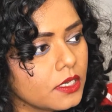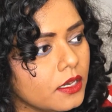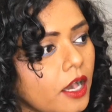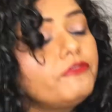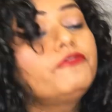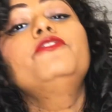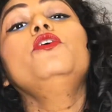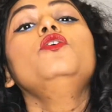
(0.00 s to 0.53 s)

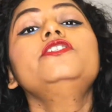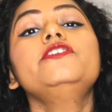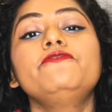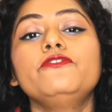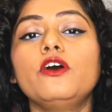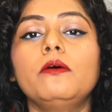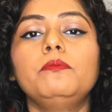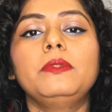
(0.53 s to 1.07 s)
Of course, if
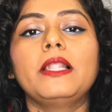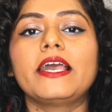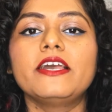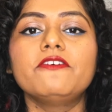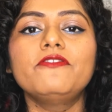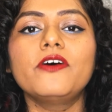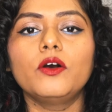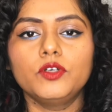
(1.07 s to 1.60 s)
you apply
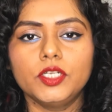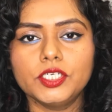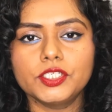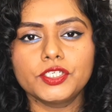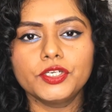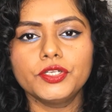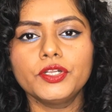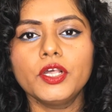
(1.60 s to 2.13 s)
a
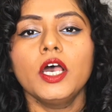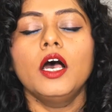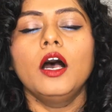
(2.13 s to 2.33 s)
foundation,